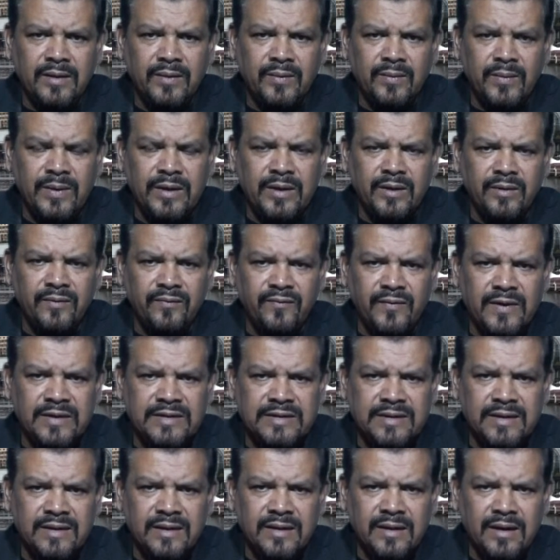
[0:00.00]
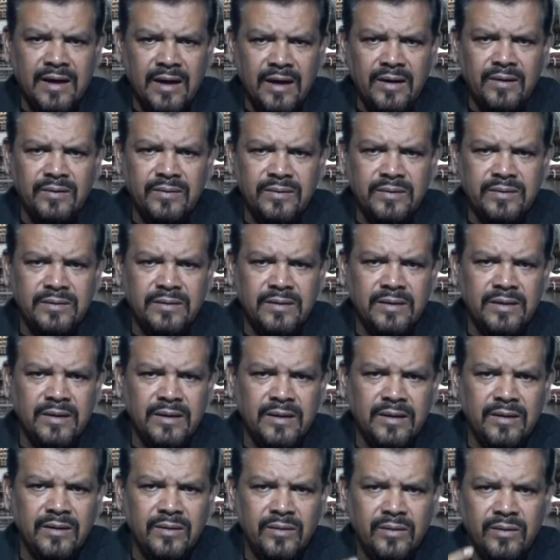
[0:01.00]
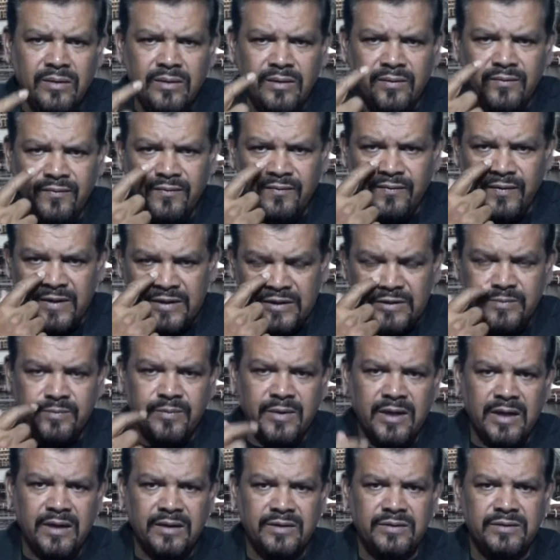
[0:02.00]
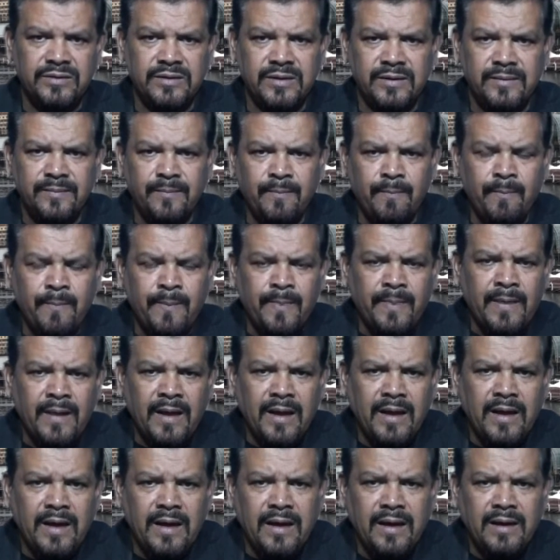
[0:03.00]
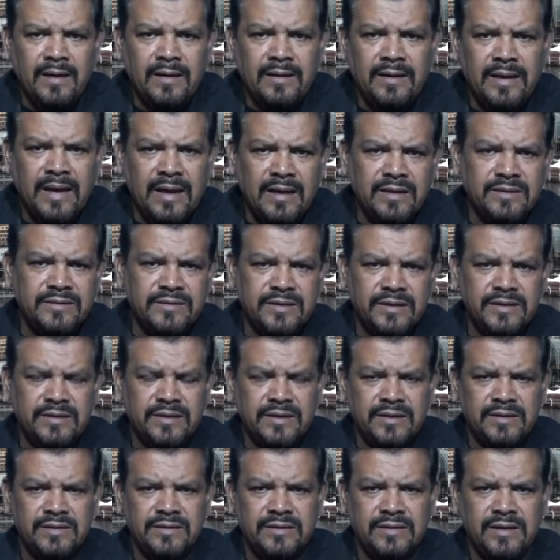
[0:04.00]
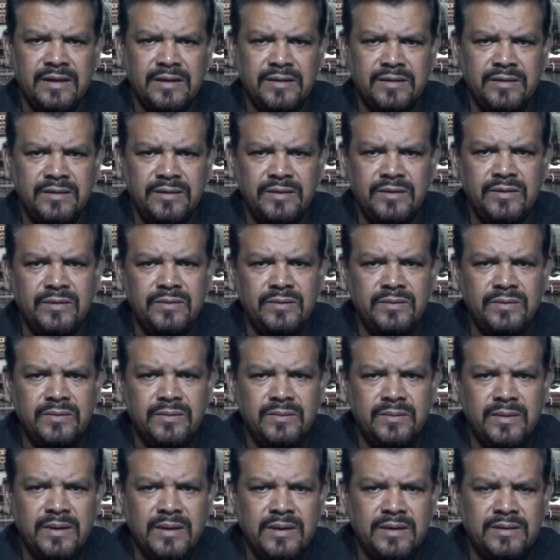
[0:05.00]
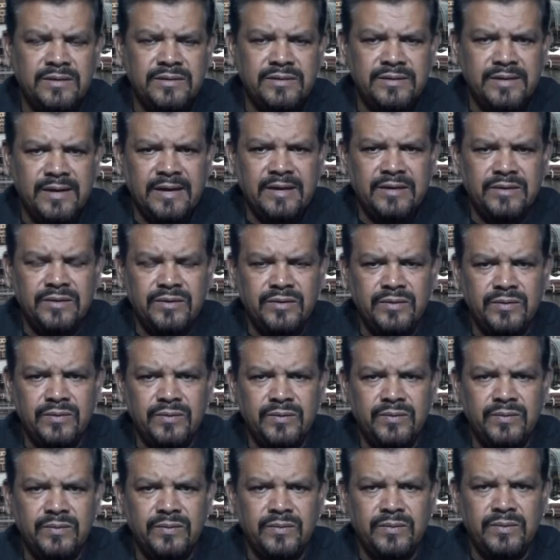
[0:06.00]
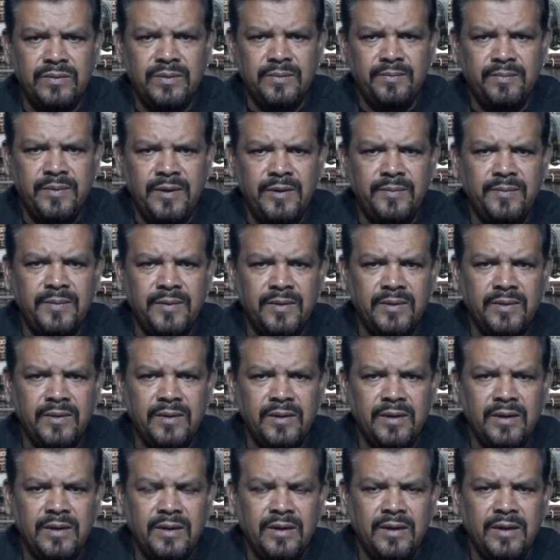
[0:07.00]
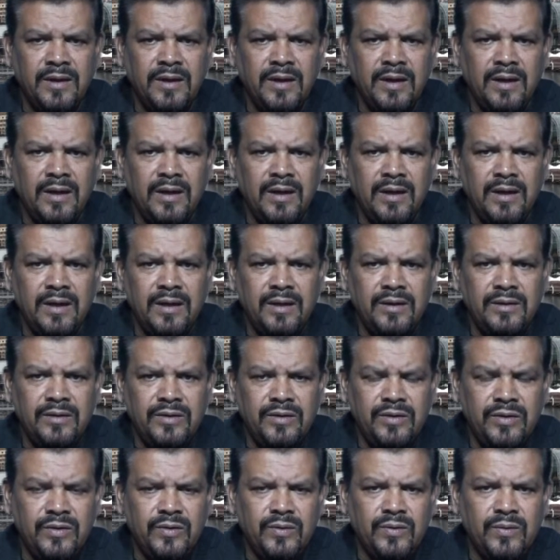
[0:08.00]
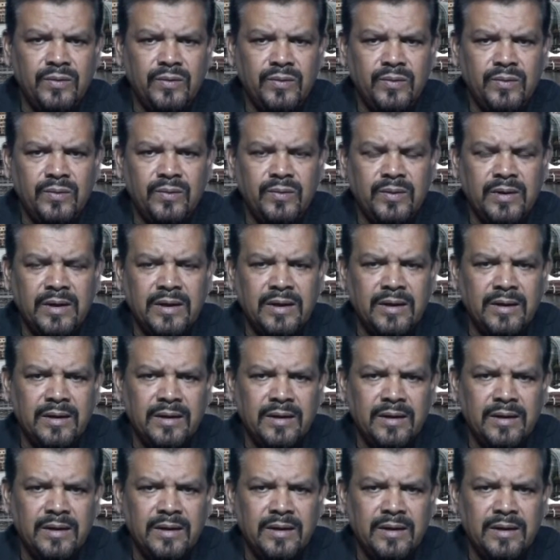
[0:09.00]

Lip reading: when you're venturing out on your first production, I'll suggest that you stick to the people you